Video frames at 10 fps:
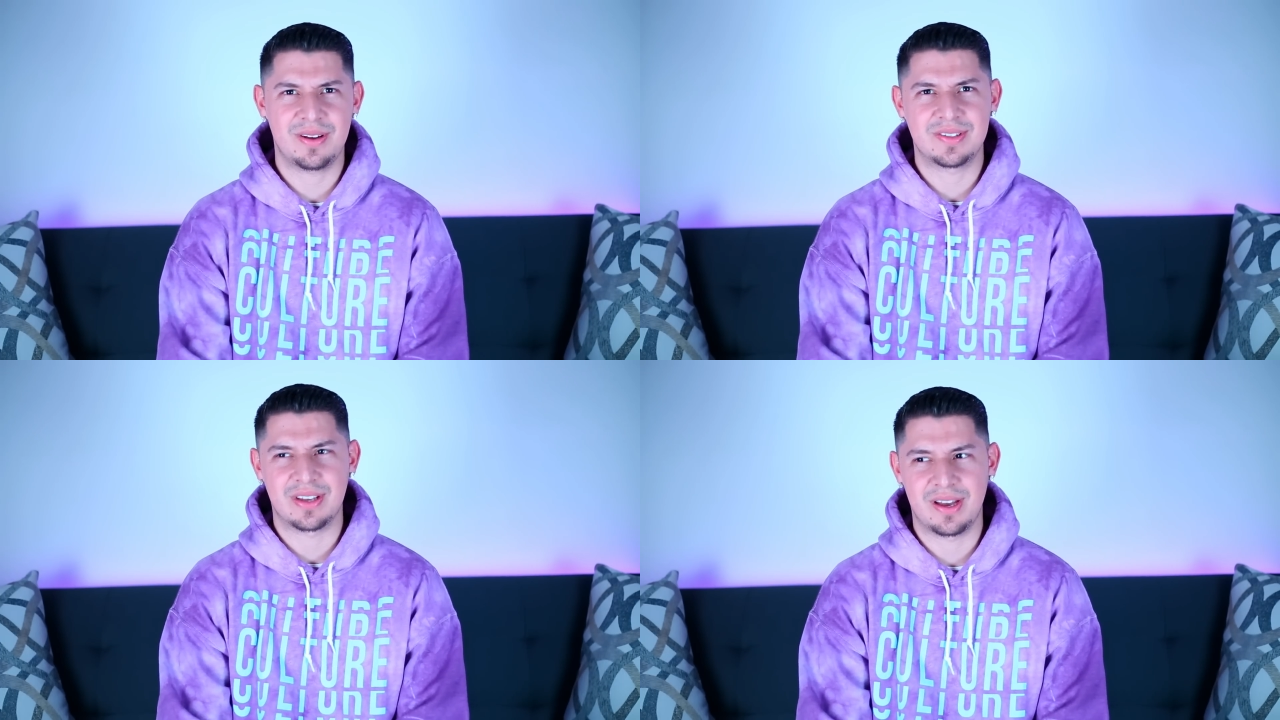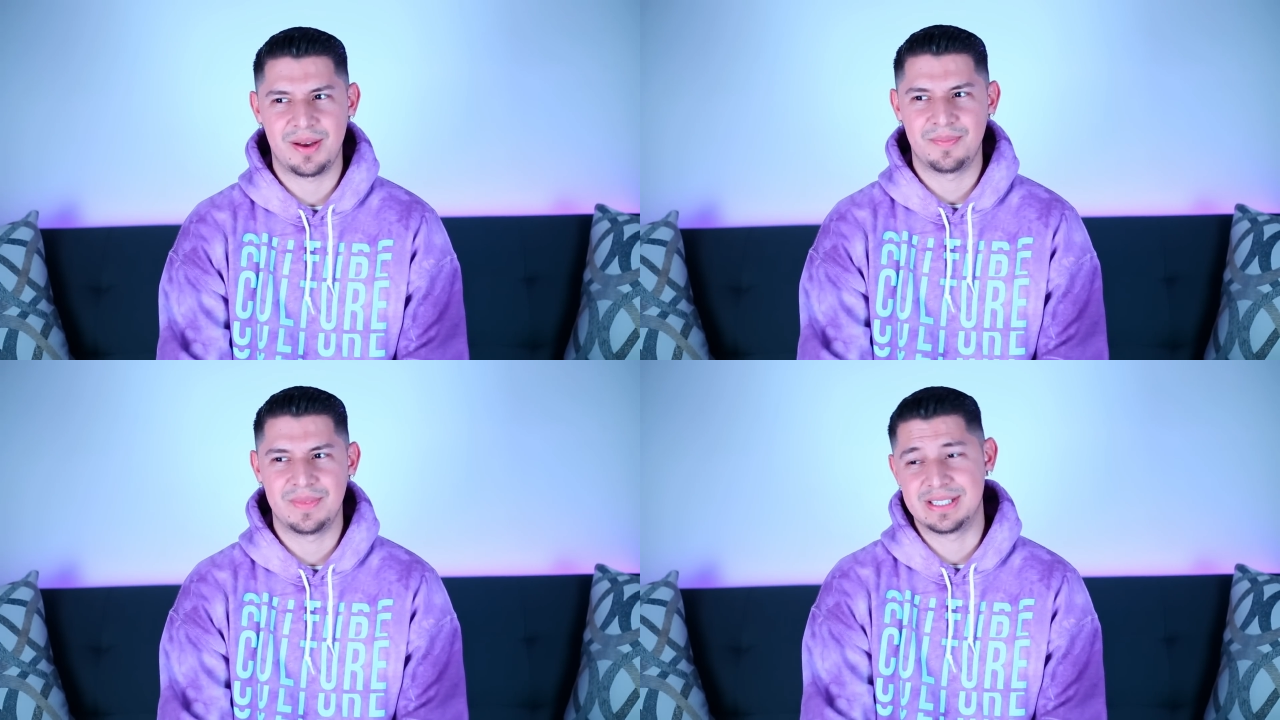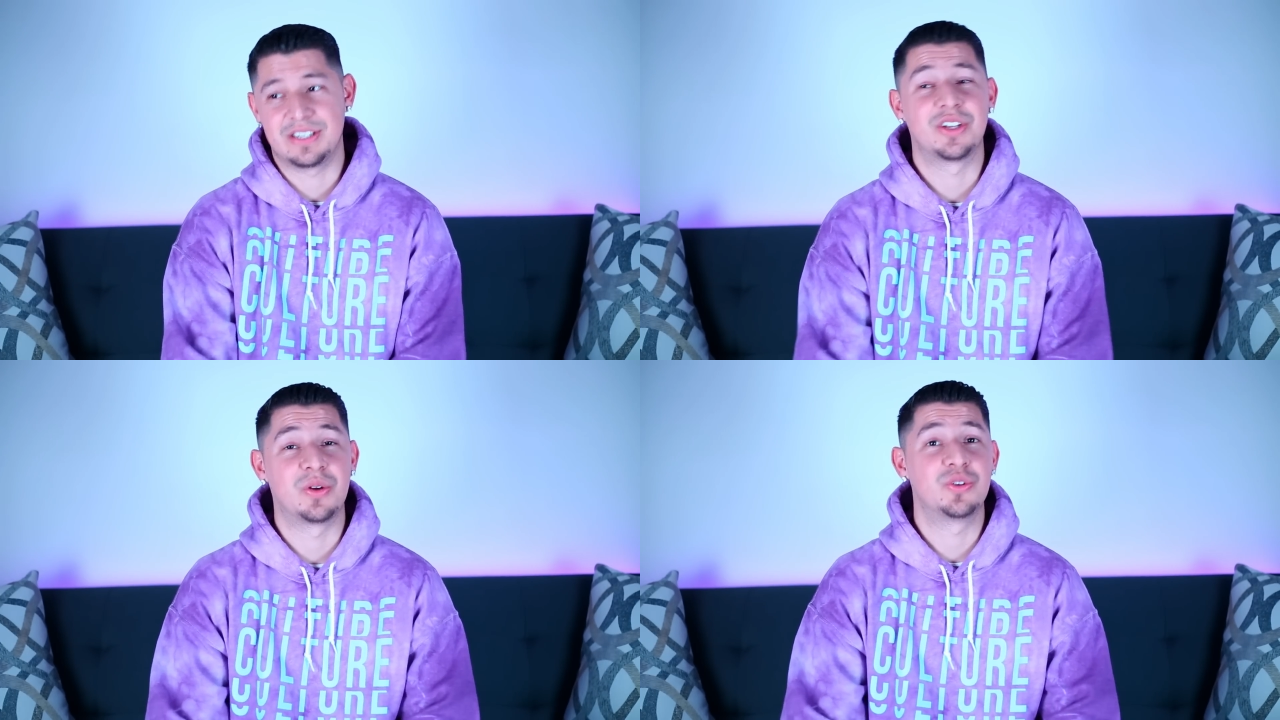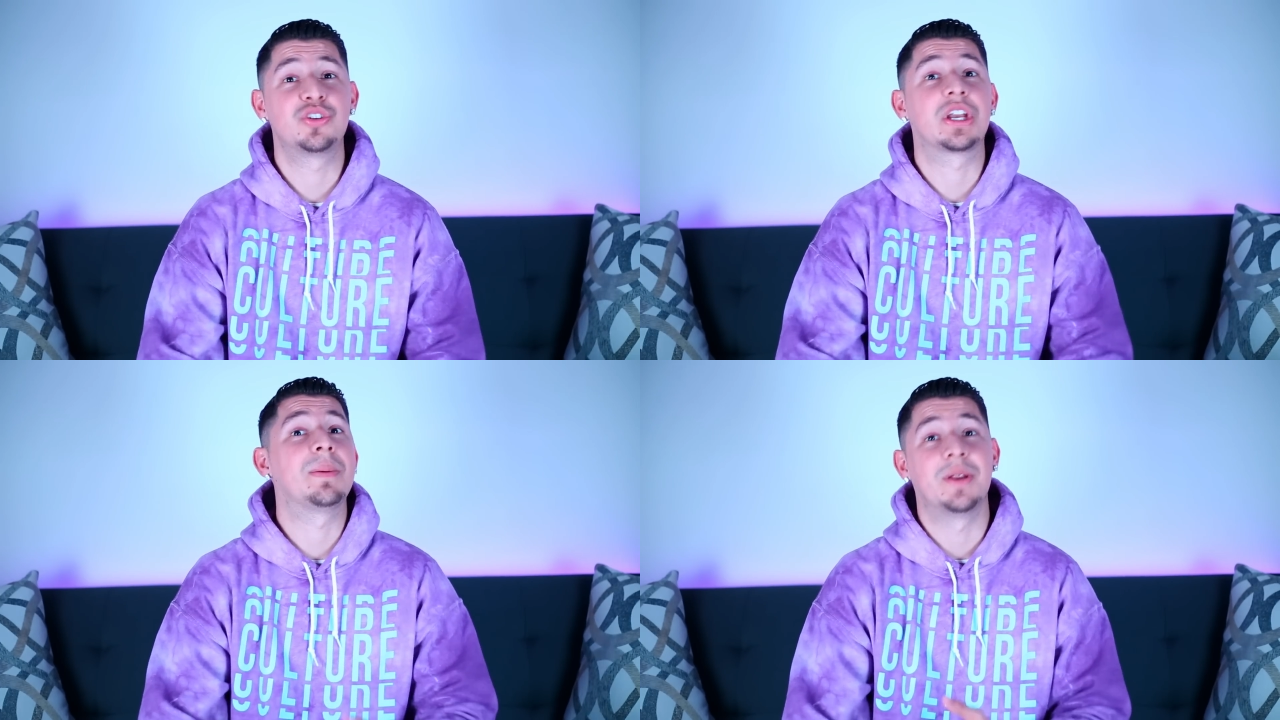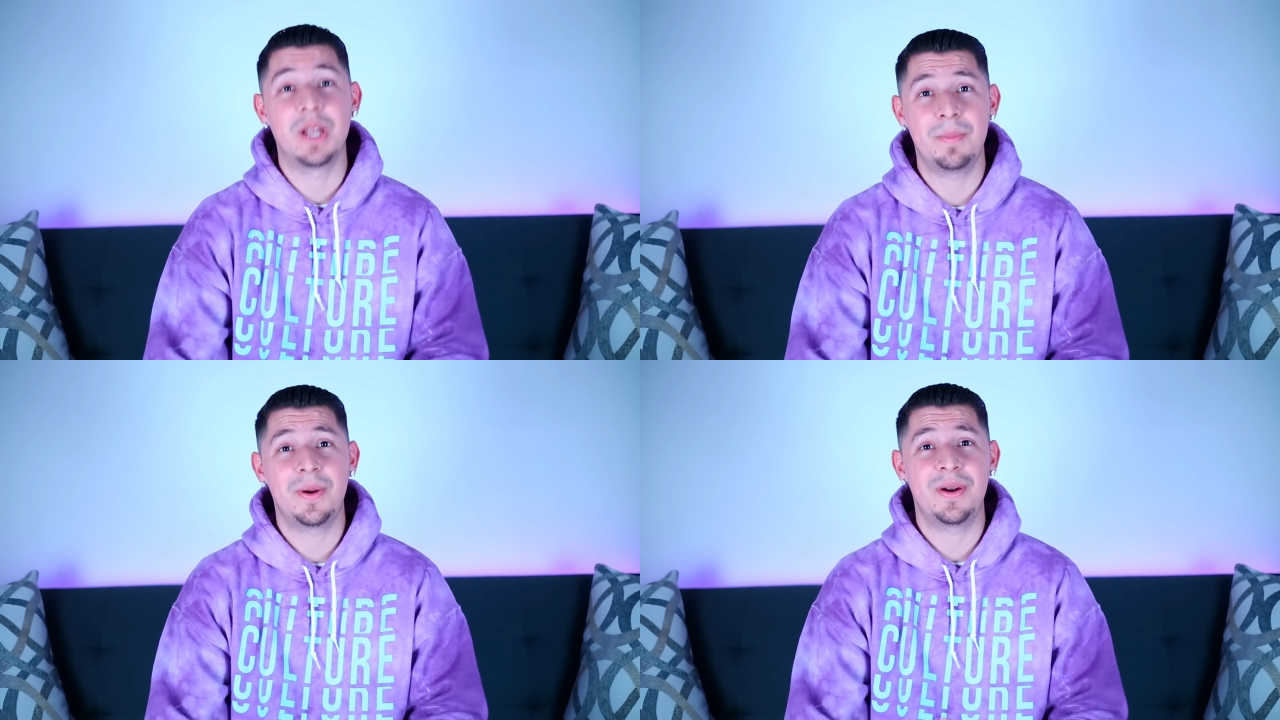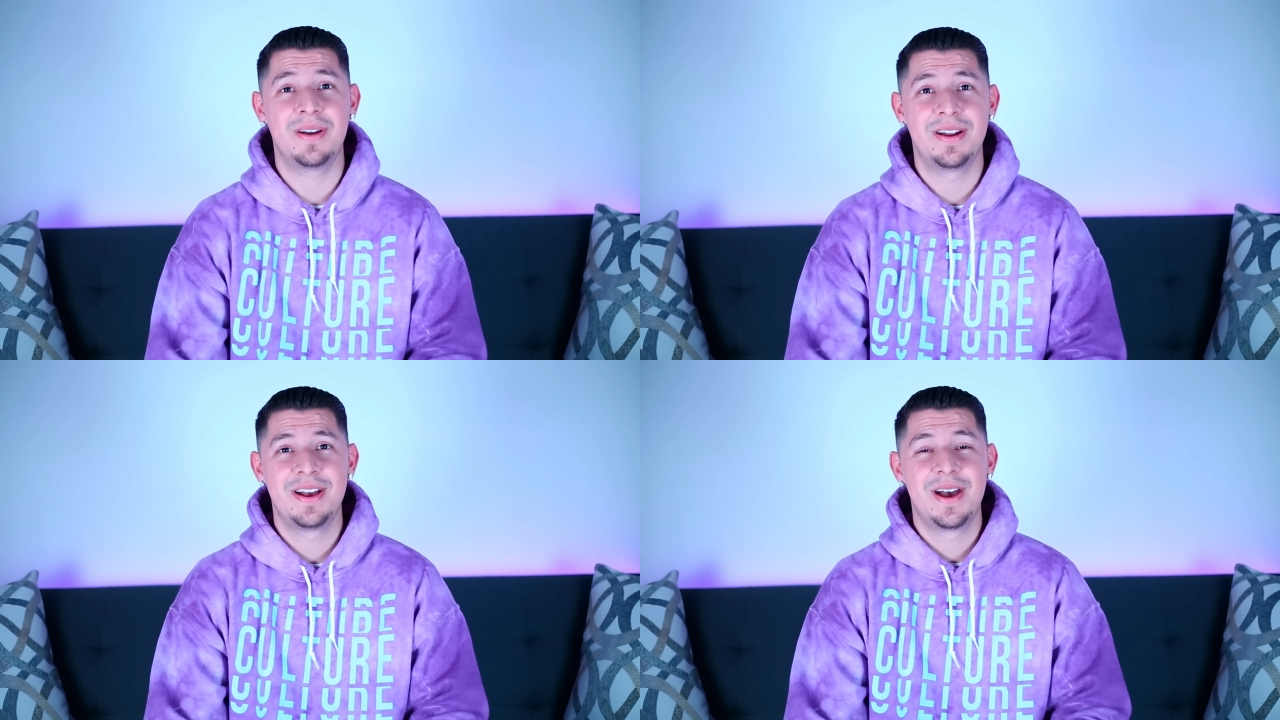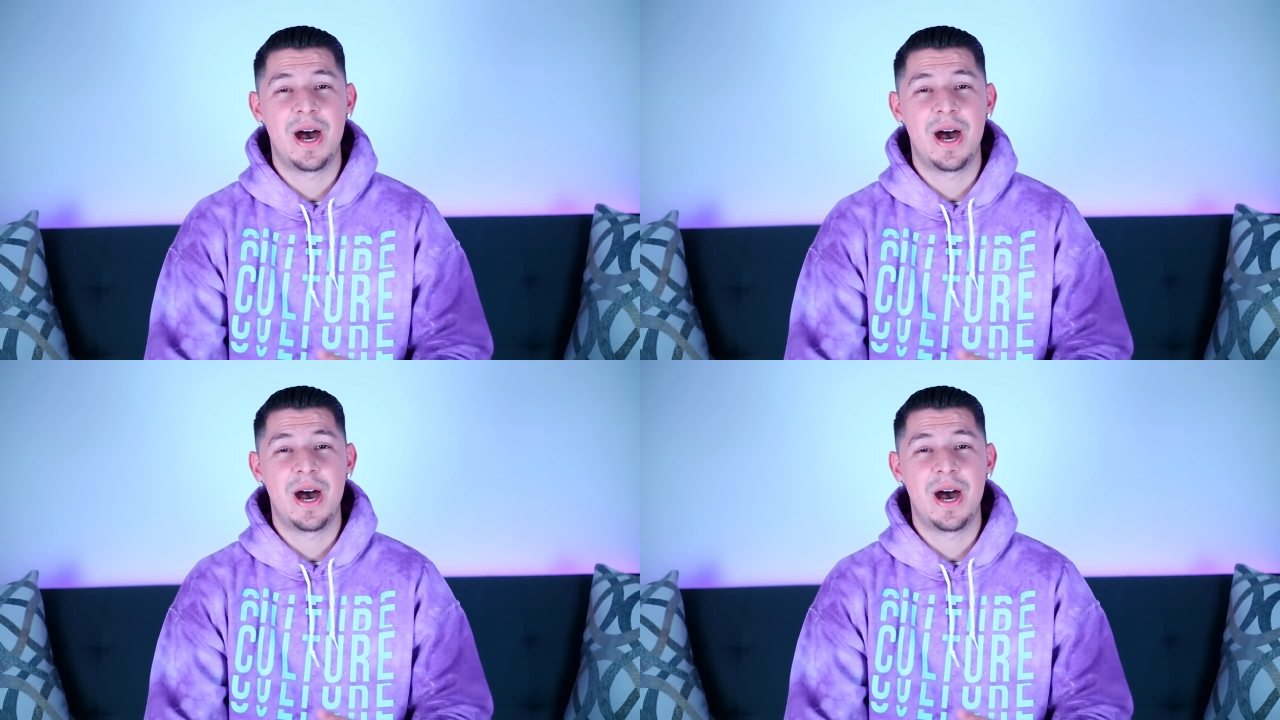I was like, he's like, you know, you should get my number.